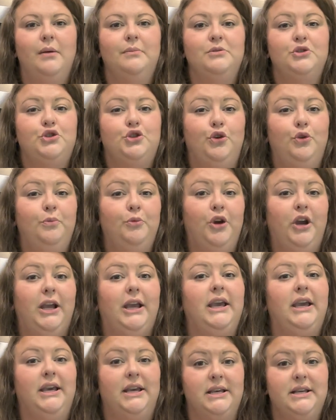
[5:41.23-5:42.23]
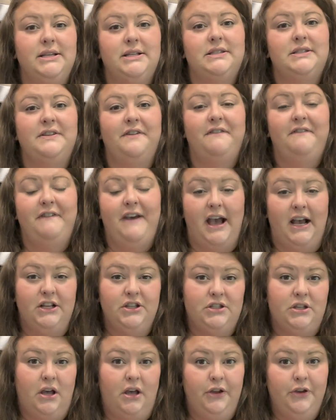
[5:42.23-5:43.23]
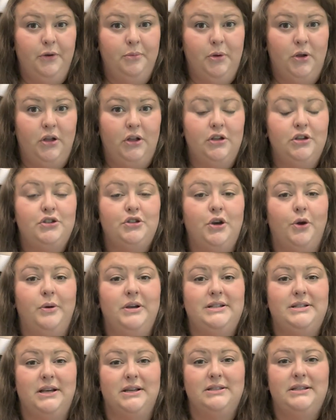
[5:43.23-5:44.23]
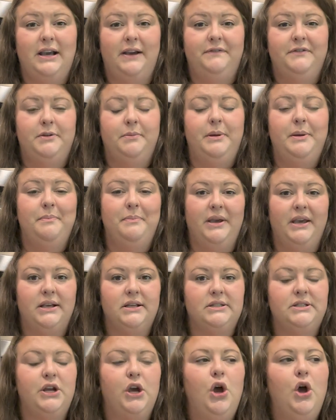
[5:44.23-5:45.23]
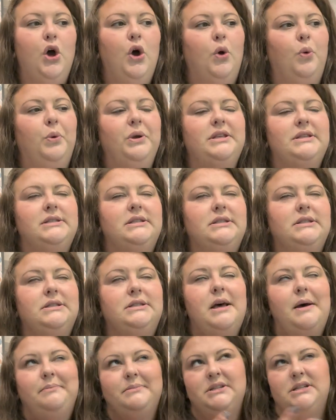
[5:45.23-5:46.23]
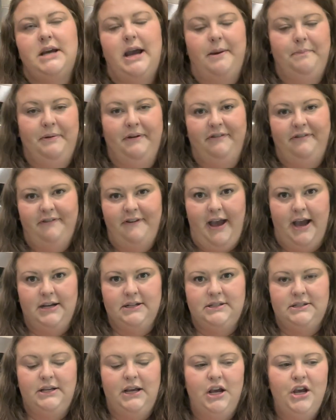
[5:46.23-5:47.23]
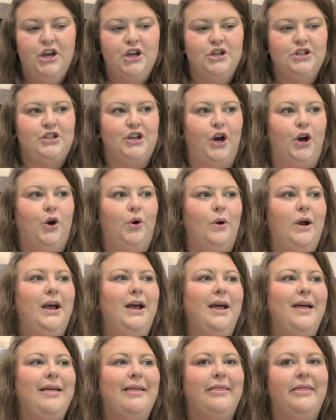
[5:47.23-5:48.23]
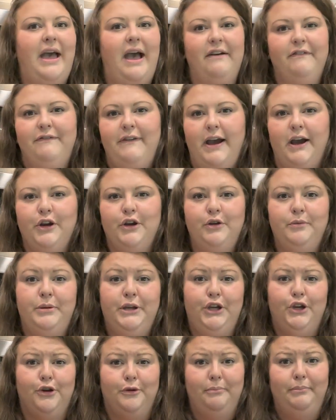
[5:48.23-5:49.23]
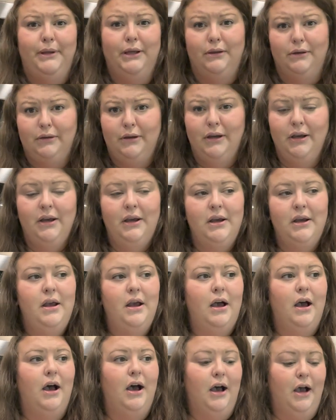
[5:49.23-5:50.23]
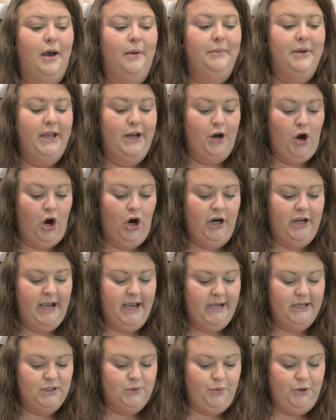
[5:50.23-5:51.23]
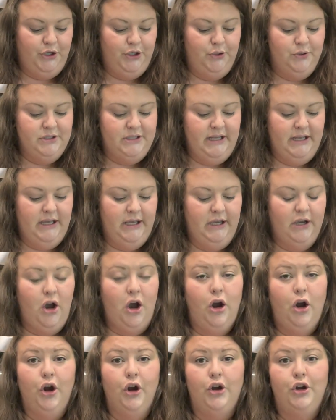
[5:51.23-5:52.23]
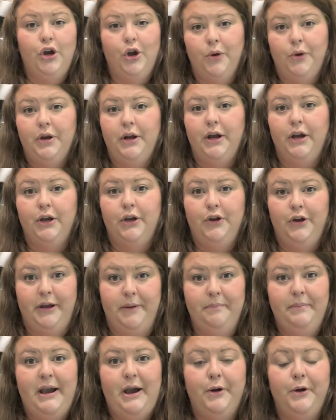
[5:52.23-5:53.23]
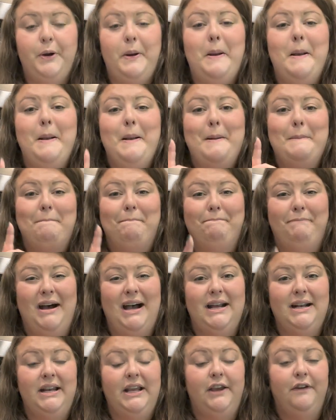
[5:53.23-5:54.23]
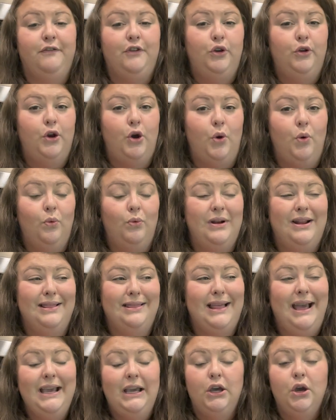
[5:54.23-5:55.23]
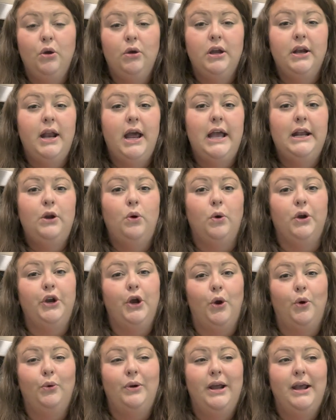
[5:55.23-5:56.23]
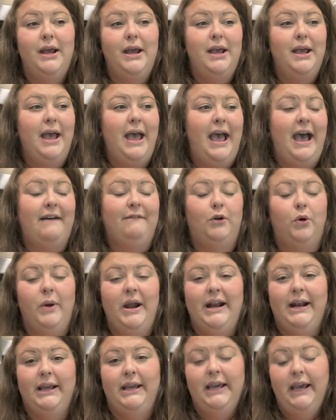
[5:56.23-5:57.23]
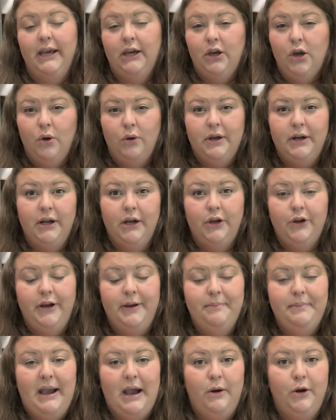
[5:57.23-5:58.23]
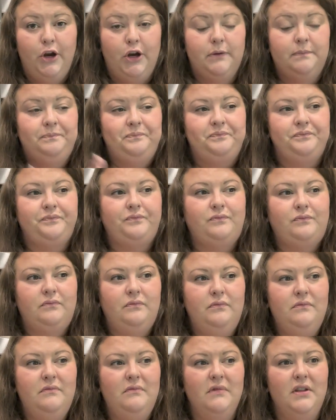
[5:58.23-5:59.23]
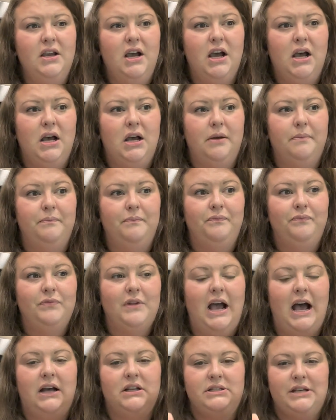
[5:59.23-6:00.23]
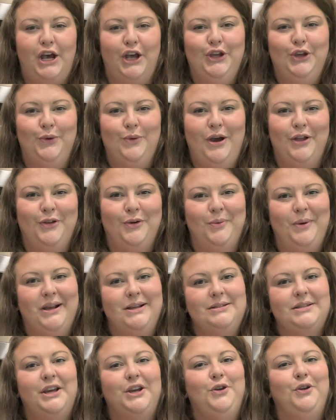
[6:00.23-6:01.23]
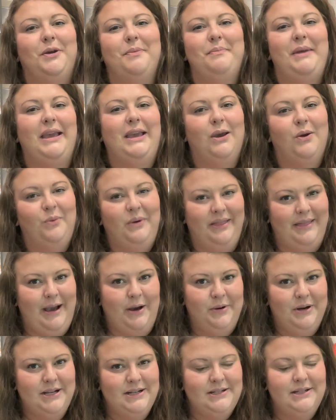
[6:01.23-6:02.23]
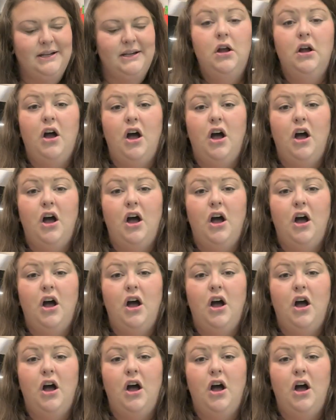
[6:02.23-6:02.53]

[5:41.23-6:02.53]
Turmeric is fat soluble, so it does have to be mixed with some type of fat. So that fat could be your milk. In our case, we're using our coconut cream powder, but if you don't like coconut or don't have a way to get coconut cream powder, I'll tell you other ways that you can make it without it.